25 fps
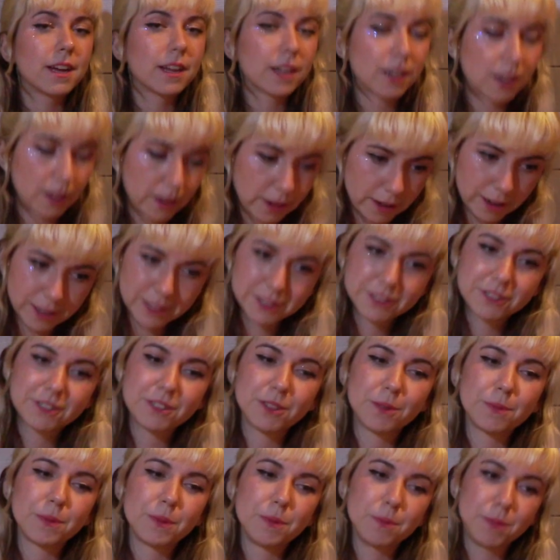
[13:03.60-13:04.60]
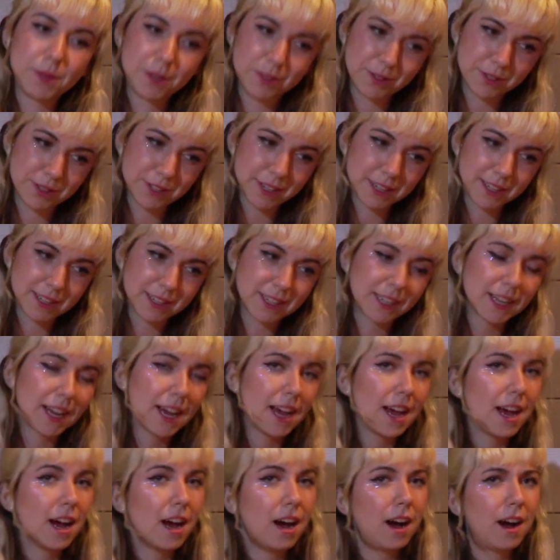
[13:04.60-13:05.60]
Can't Stop the Music.
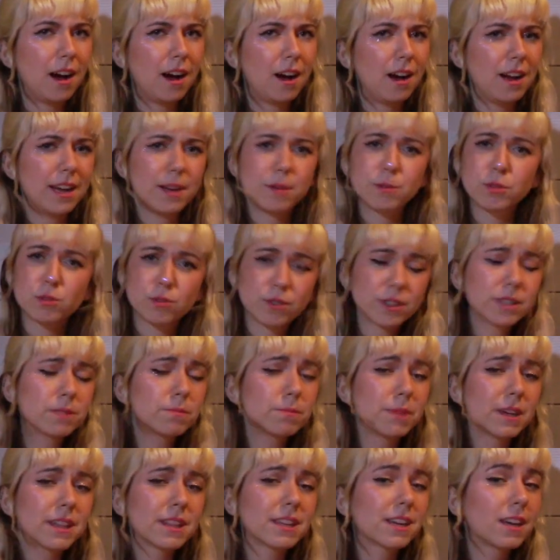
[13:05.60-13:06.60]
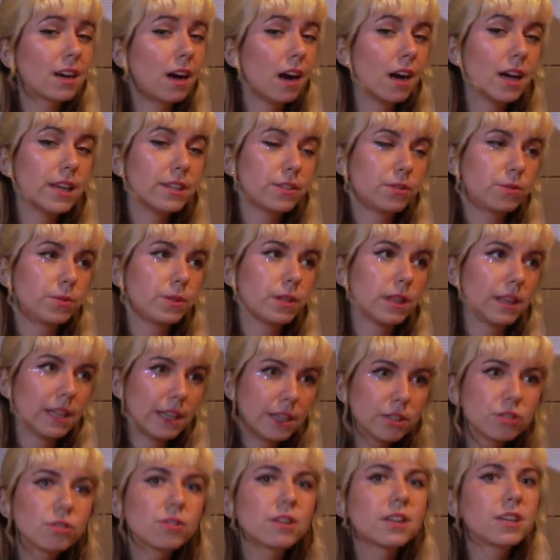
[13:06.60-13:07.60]
It was written by the guys who had
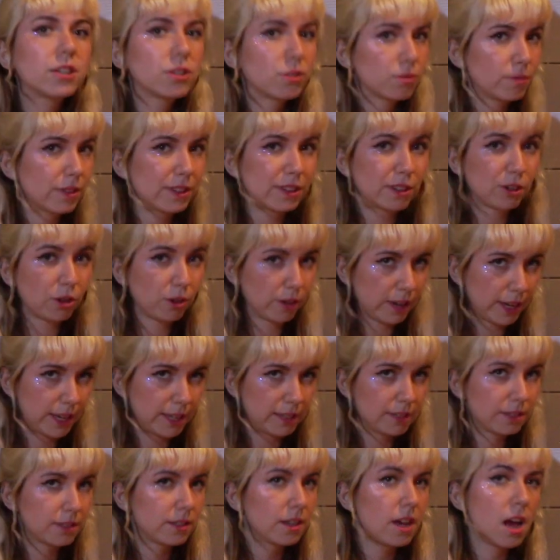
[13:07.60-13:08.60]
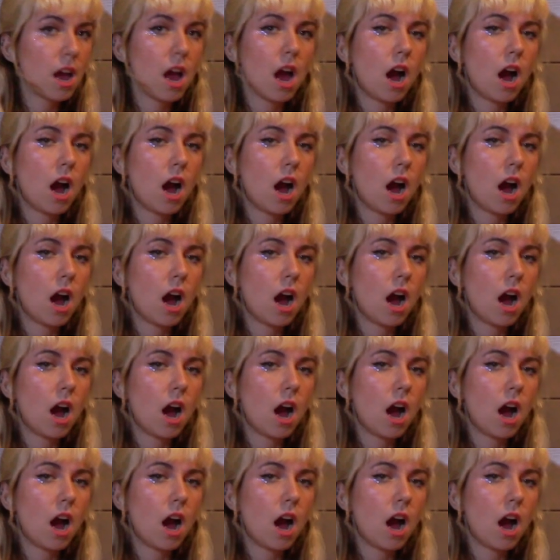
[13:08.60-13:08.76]
literally just written Grease,